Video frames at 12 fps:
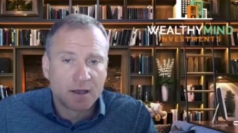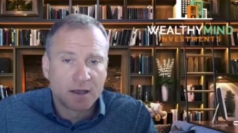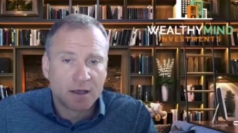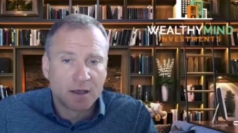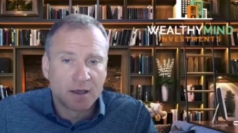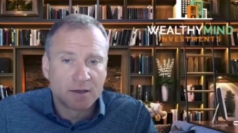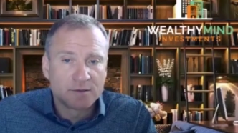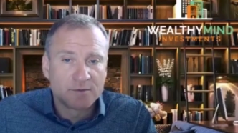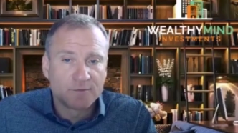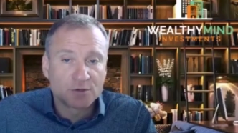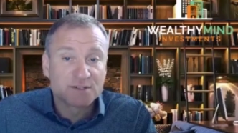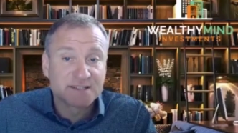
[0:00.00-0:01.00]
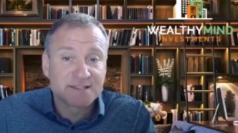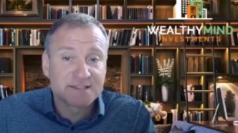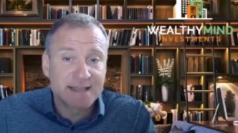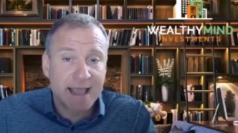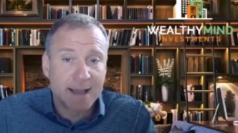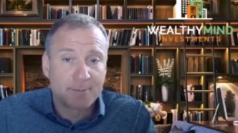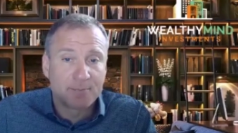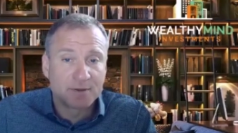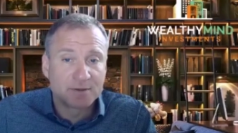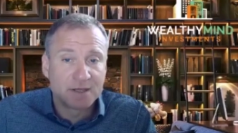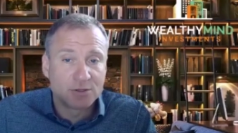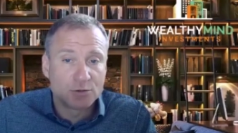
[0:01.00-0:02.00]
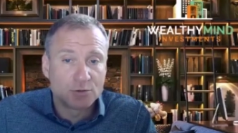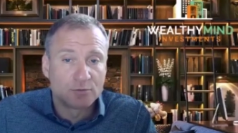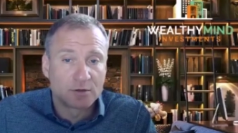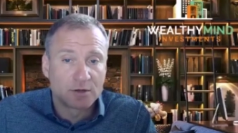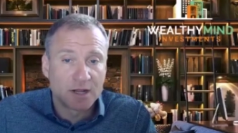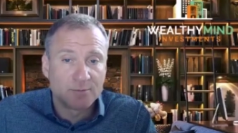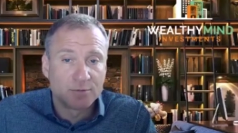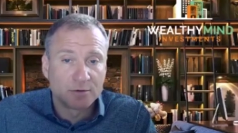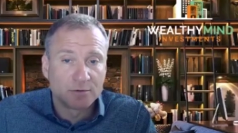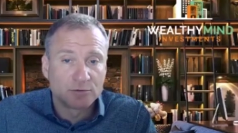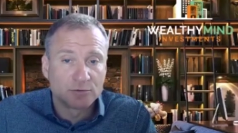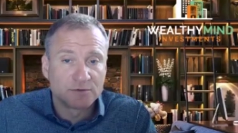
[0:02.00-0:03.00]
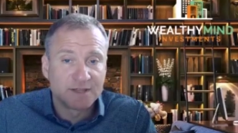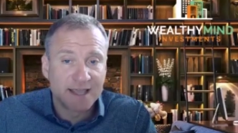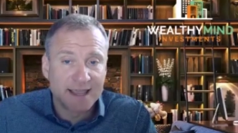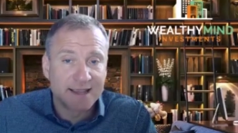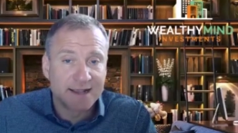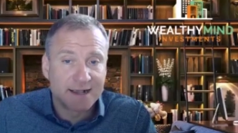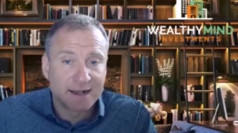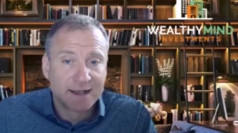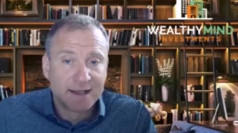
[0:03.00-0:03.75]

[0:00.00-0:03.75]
uh, uh the first step that you were able to take